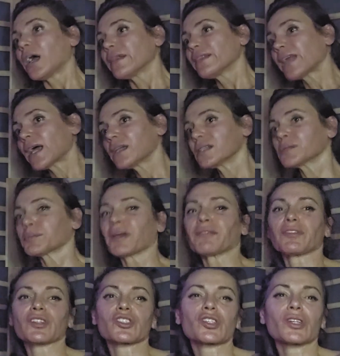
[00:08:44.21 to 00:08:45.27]
that is my
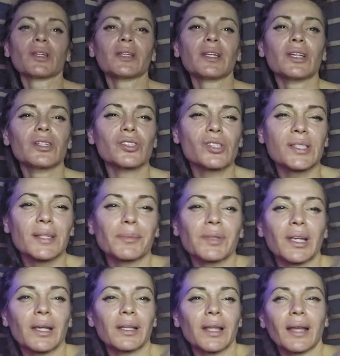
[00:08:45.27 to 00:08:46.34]
vision. It's just
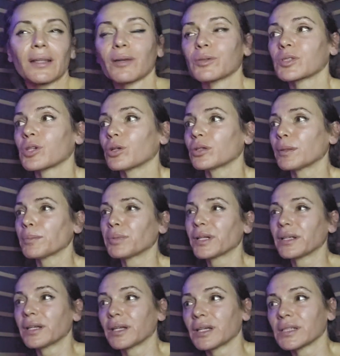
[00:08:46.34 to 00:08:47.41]
something that I was
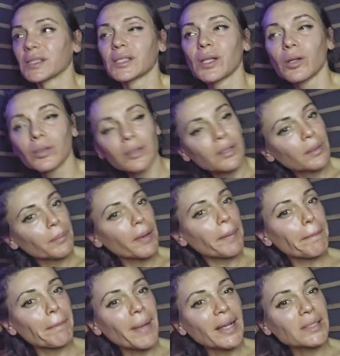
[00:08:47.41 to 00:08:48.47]
contemplating. It's not
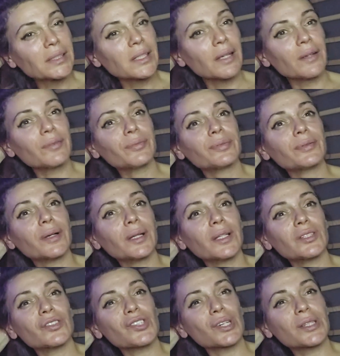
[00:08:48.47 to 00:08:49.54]
massive.
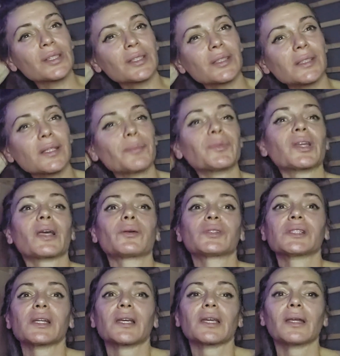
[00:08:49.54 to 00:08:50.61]
It's just something I was
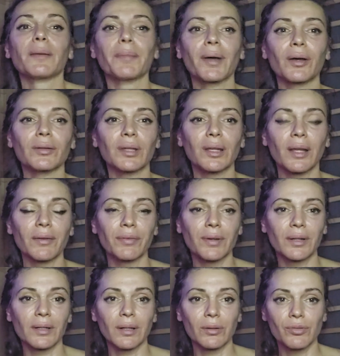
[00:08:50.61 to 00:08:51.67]
thinking about, and I
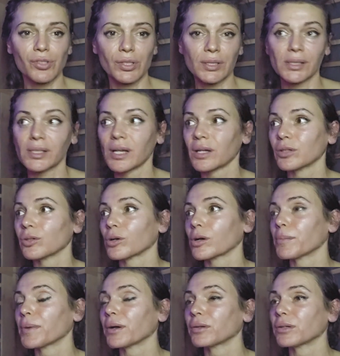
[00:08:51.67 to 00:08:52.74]
figured I would just talk
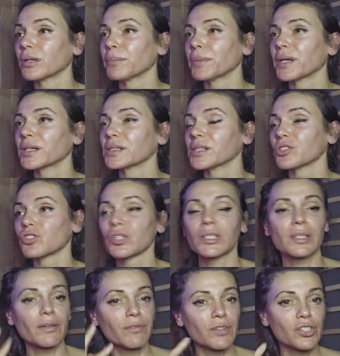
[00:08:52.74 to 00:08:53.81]
about it because it's just
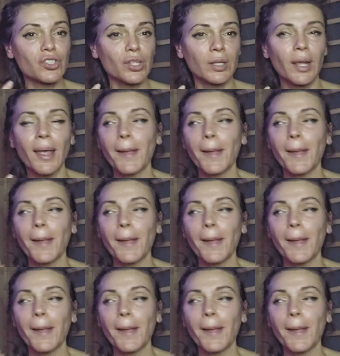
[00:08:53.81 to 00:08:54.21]
a vision.